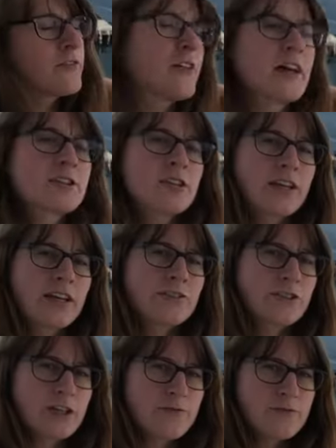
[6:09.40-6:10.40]
of that
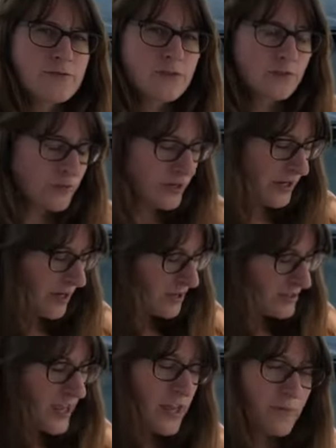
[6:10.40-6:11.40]
together gives you a
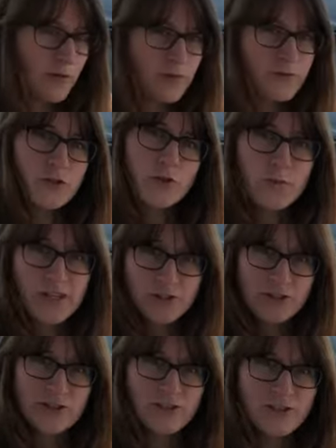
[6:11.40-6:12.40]
table of two
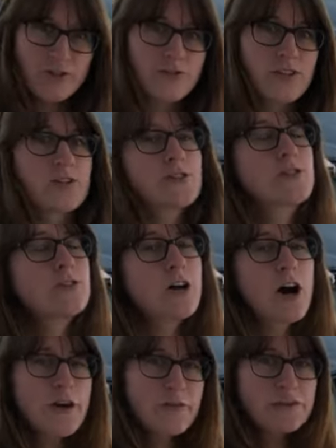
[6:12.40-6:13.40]
meters, so there's a
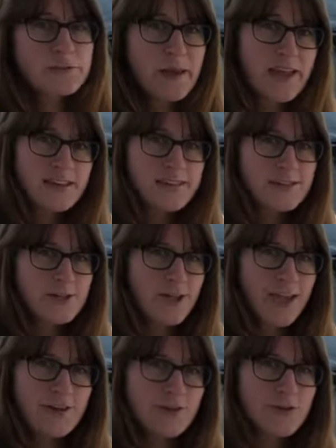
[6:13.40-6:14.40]
lot of space to
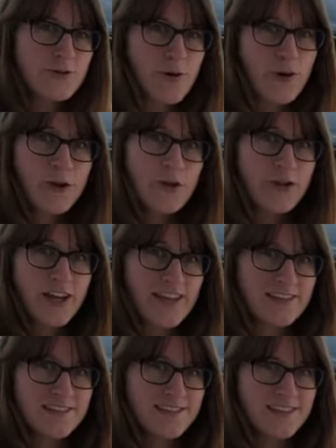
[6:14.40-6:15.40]
cater to all your
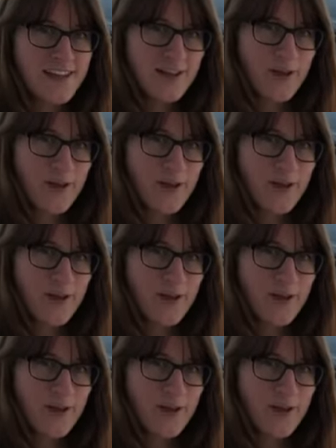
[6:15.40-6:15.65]
guests that